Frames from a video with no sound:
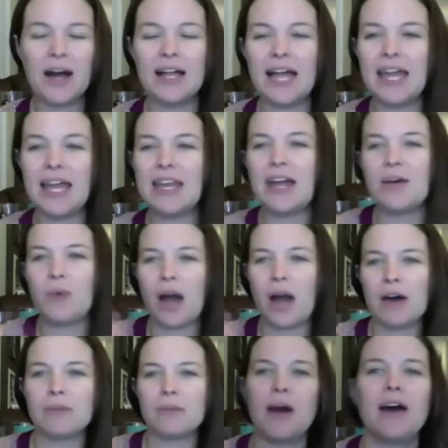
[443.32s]
and
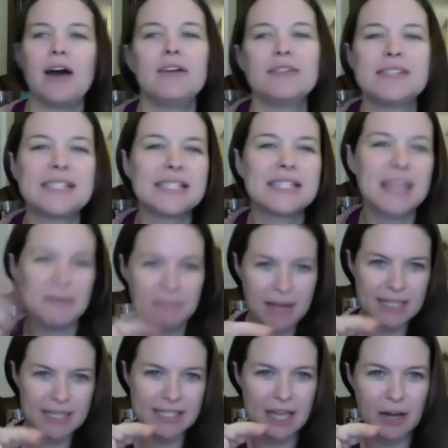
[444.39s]
I'll skip
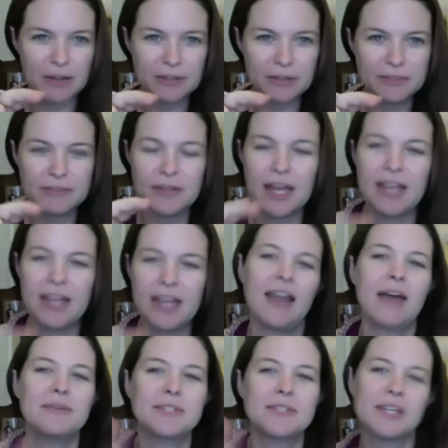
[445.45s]
myself, and I
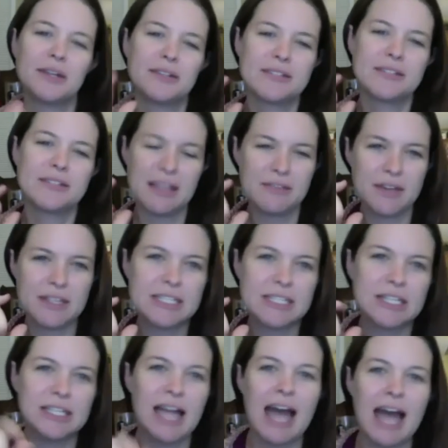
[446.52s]
was going to save it until
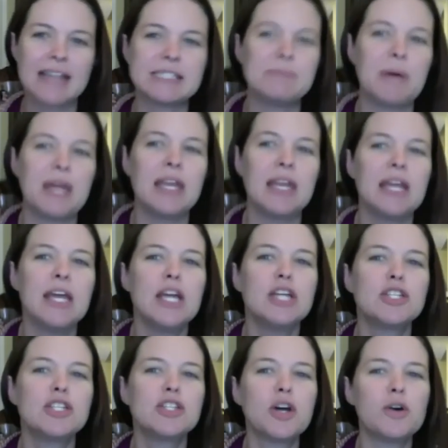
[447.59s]
last, but
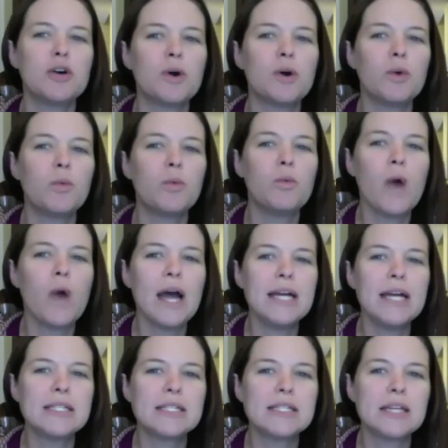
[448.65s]
so what
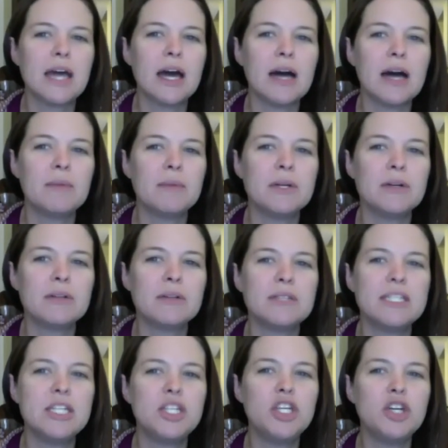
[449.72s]

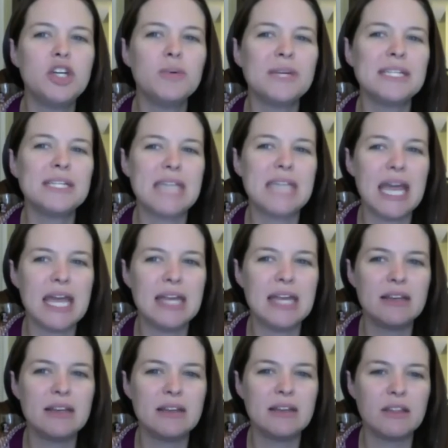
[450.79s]
did you
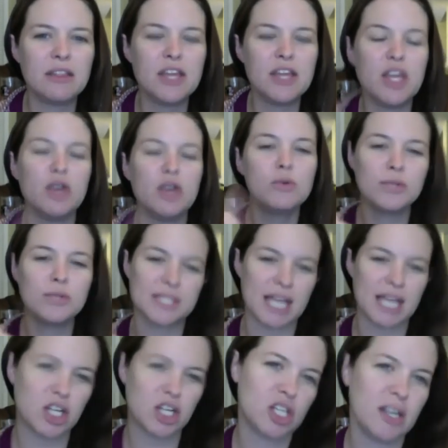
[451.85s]
intend the ooze
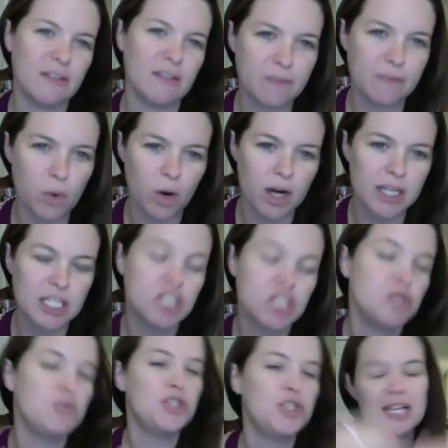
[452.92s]
section for? Did you
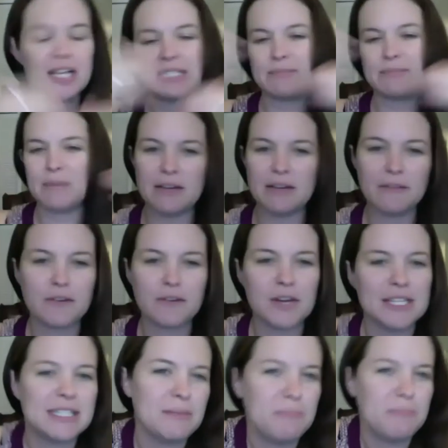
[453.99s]
just mean for it
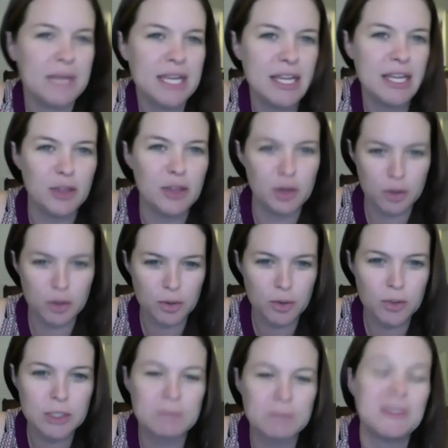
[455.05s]
to be the
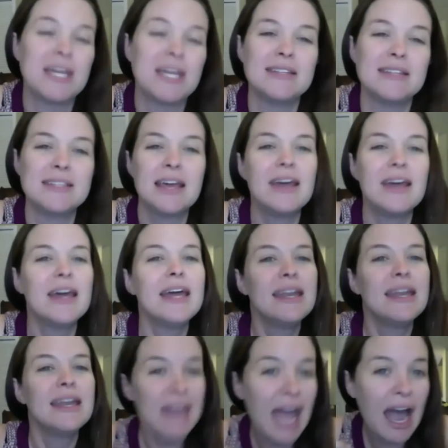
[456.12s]
ooze? Because
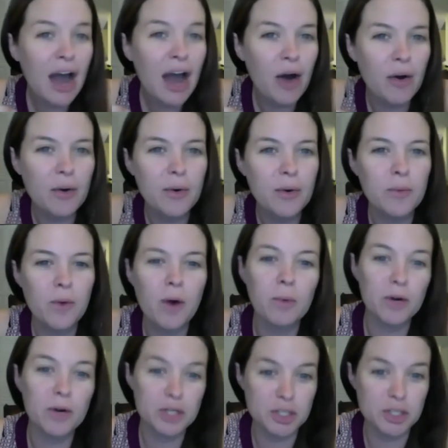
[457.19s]
now what we're
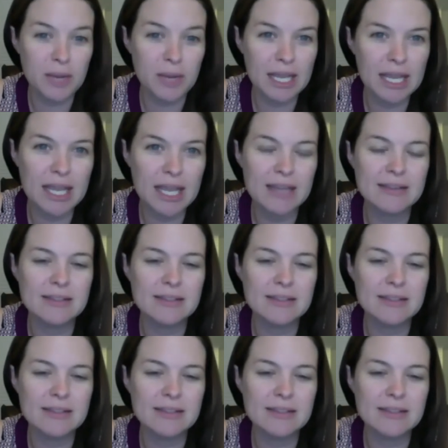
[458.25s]
doing is